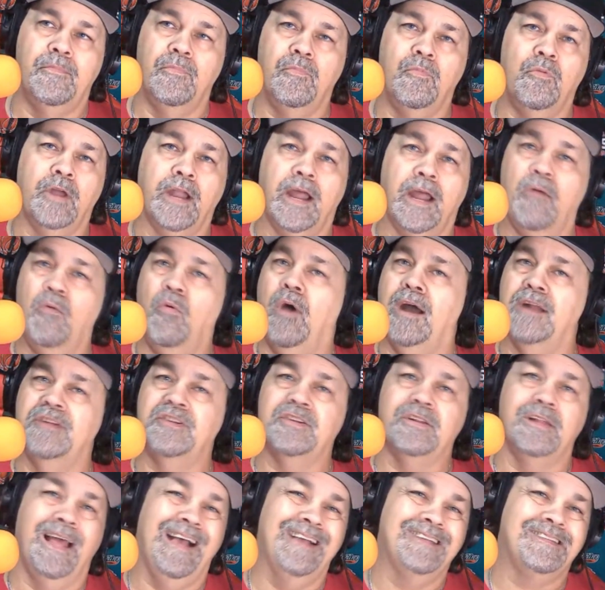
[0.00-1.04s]
What I
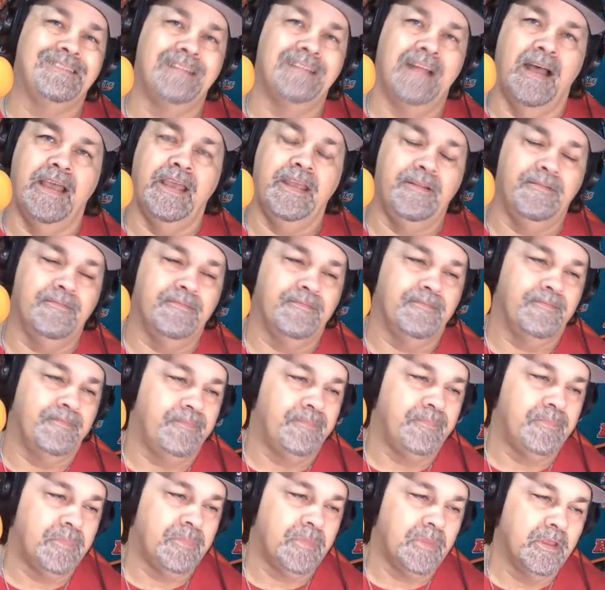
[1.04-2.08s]
watched last night
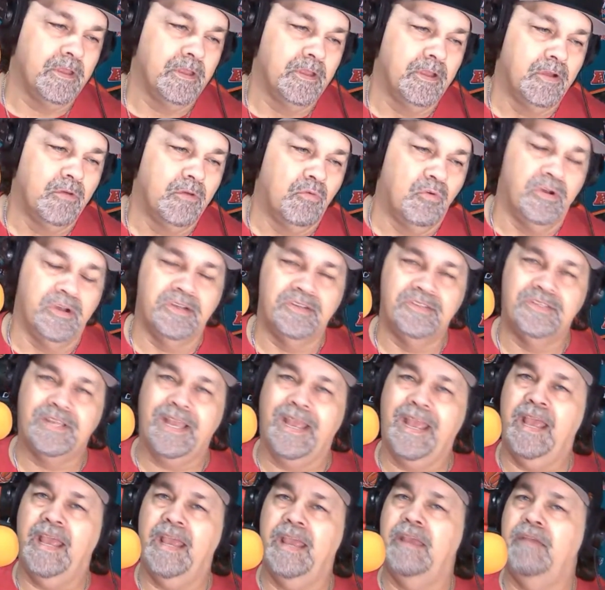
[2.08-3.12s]
was
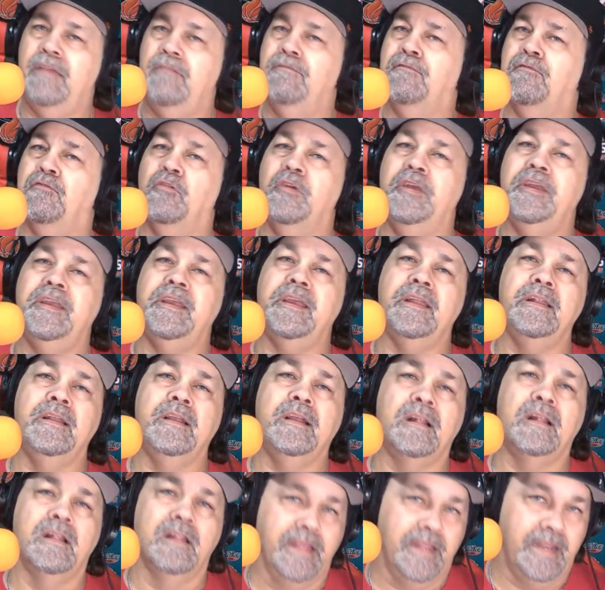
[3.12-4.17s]
a
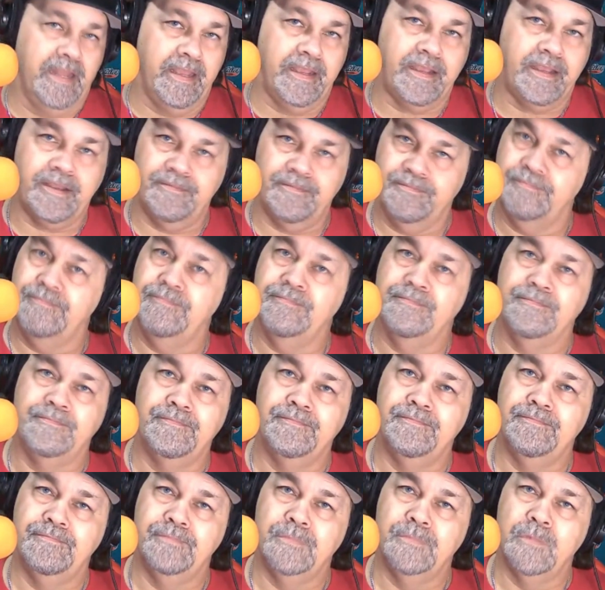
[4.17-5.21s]
freaking clinic.
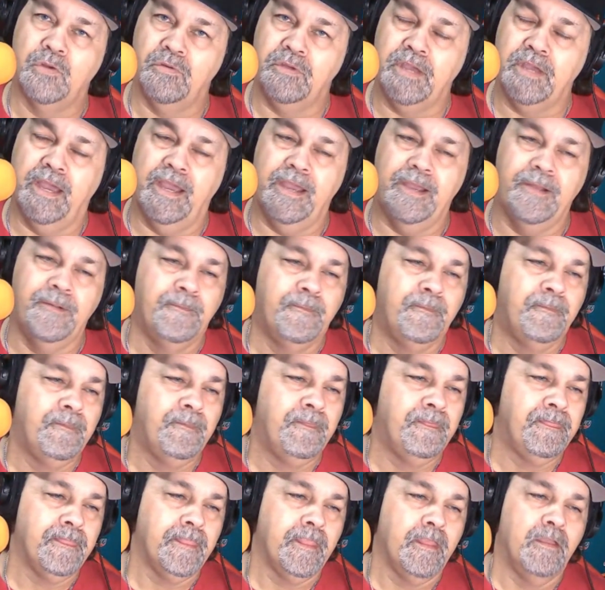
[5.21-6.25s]
Okay.
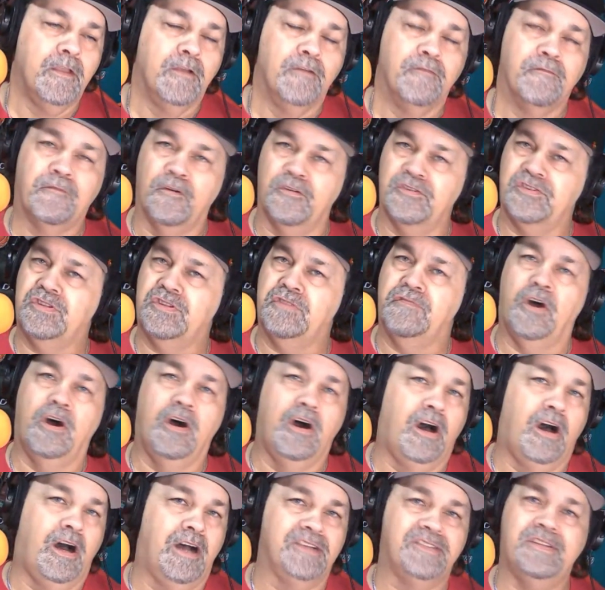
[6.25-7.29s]
First of all,
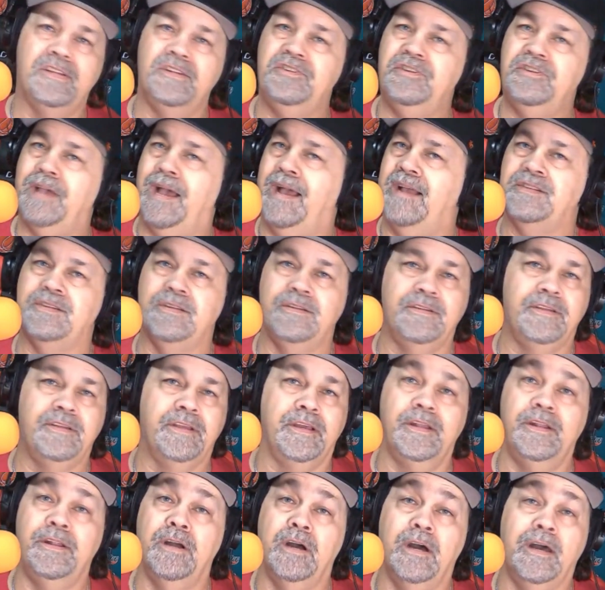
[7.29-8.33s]
Austin Jackson
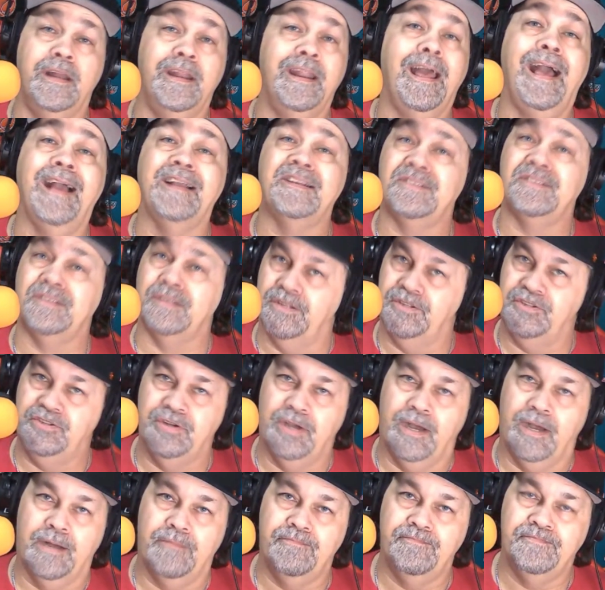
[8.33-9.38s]
did an excellent
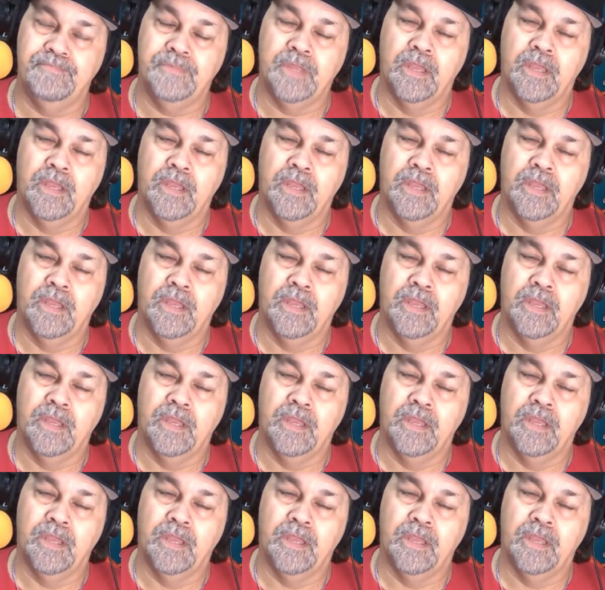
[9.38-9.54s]
job.